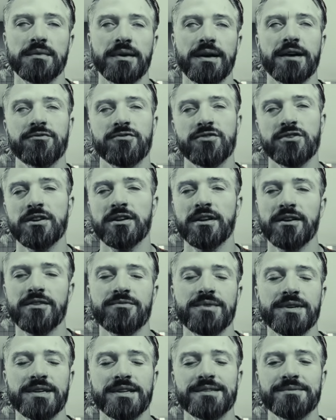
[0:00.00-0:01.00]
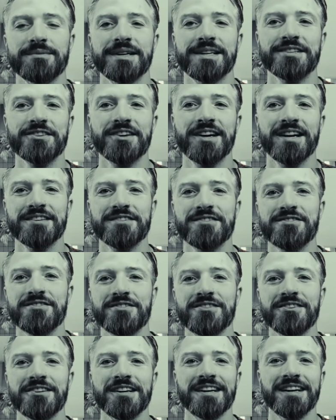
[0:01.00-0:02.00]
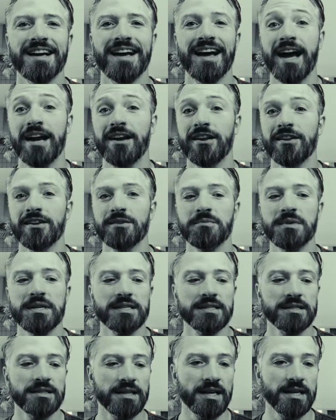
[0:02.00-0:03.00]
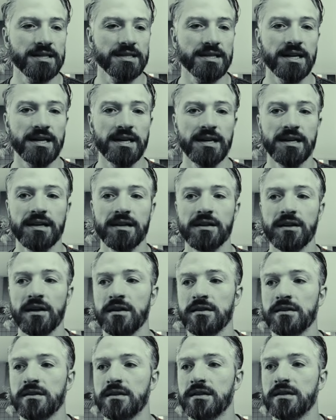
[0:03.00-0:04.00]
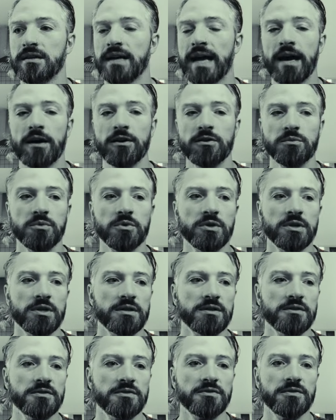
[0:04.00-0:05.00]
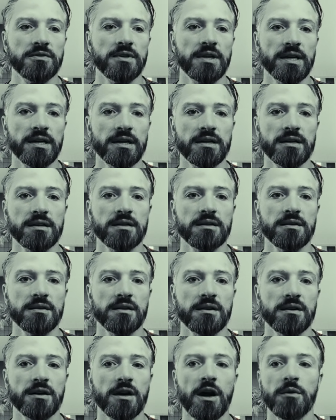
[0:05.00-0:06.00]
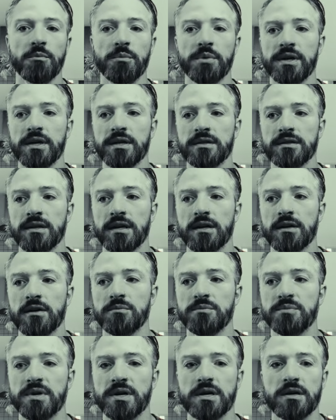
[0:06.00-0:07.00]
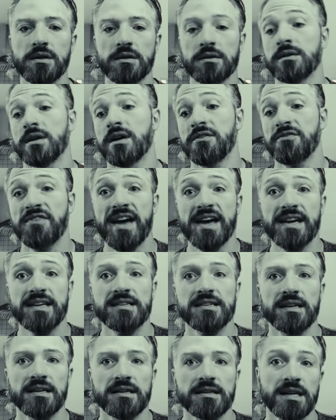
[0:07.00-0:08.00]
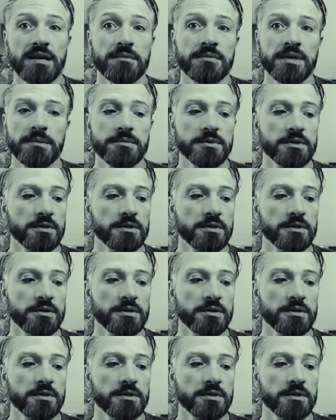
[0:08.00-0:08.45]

I really love mixing my tracks through analog mixing desk and other outboard like components like effects and sometimes